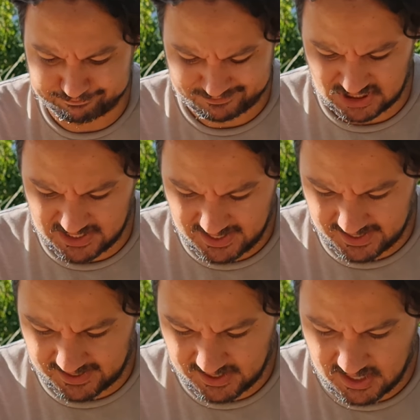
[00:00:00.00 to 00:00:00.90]

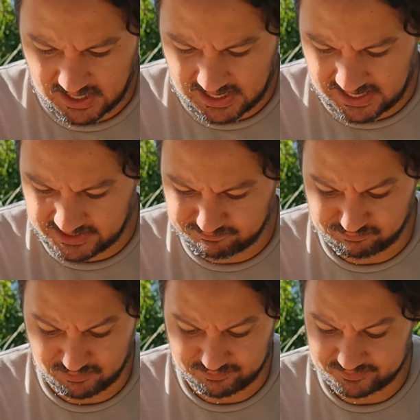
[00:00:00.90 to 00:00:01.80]
yeah, I
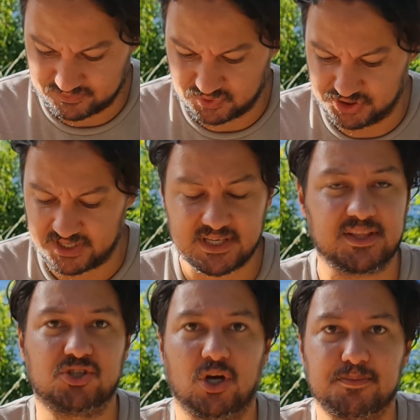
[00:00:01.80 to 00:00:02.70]
just at
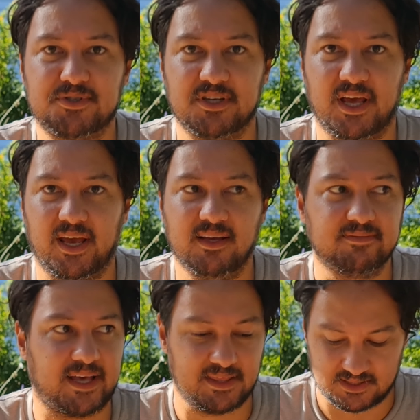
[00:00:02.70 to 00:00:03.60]
the shops today
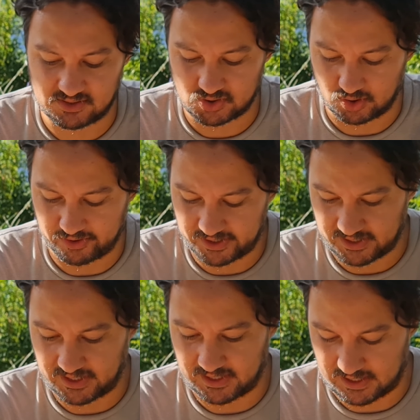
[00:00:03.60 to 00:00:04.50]
and then saw it
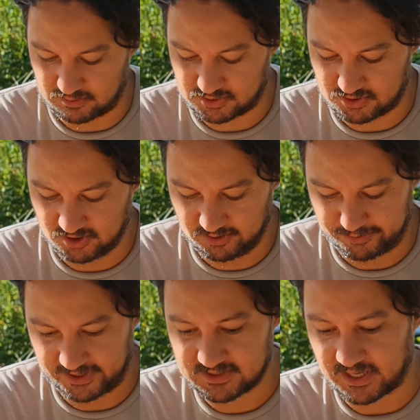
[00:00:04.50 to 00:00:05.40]
and I was
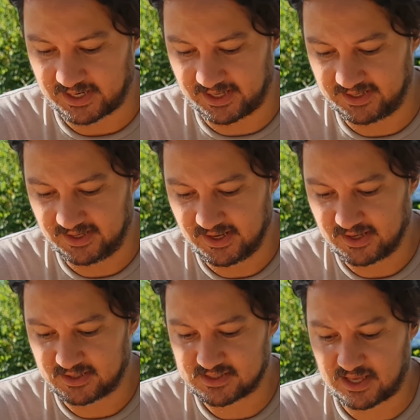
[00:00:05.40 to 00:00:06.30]
super excited
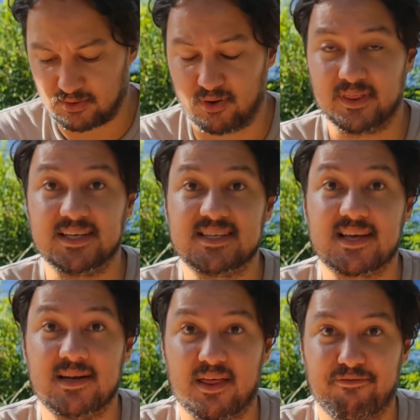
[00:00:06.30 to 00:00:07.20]
because I thought this is
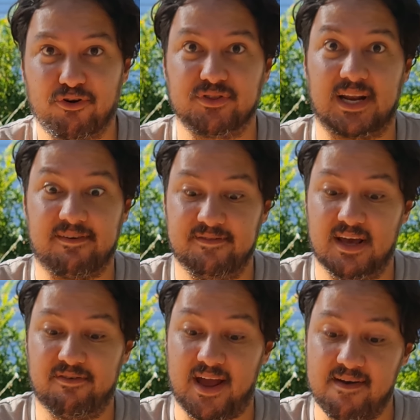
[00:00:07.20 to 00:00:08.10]
another fruit that I've
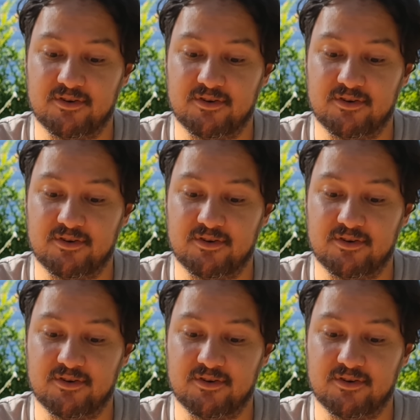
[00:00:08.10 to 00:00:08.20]
never ever